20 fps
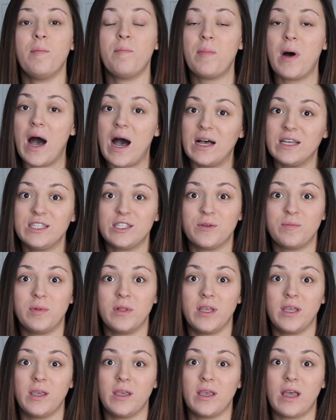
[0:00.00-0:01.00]

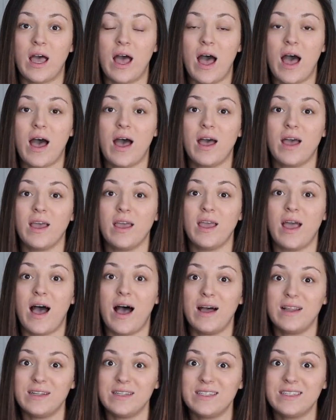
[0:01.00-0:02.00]
Possibly. I
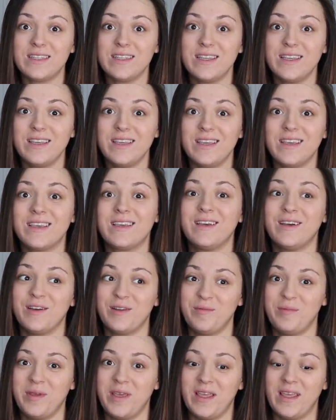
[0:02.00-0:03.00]
honestly
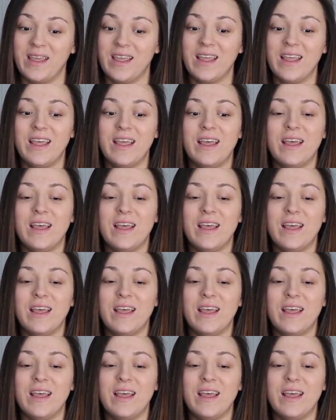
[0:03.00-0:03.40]
could be.